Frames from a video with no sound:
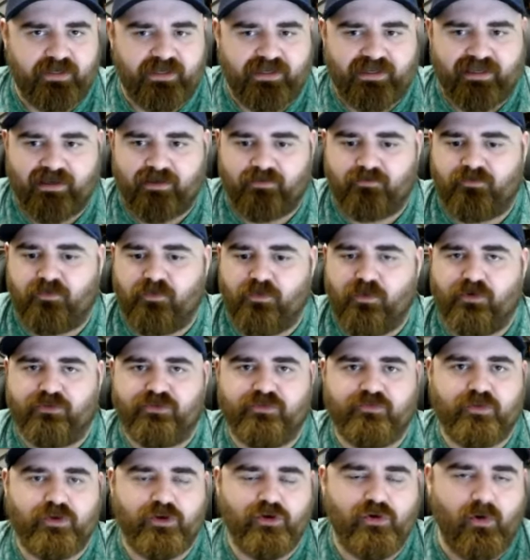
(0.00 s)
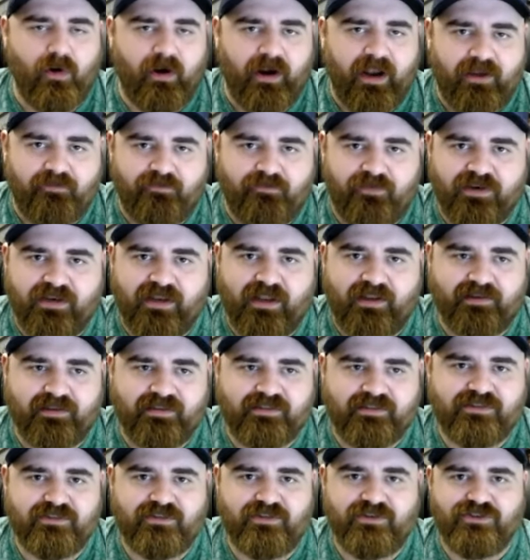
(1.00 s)
Again, for those of you who are everyday
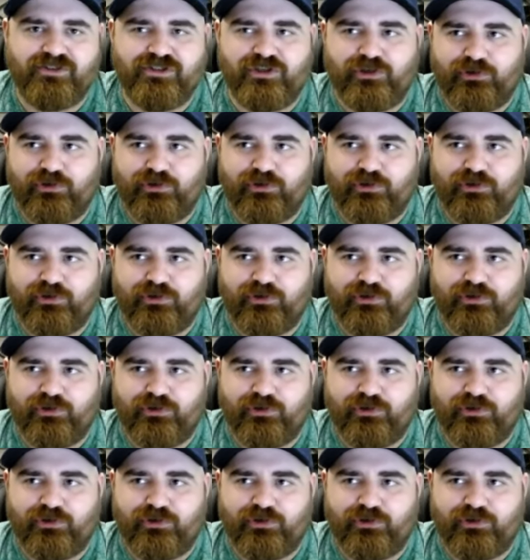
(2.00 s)
listeners,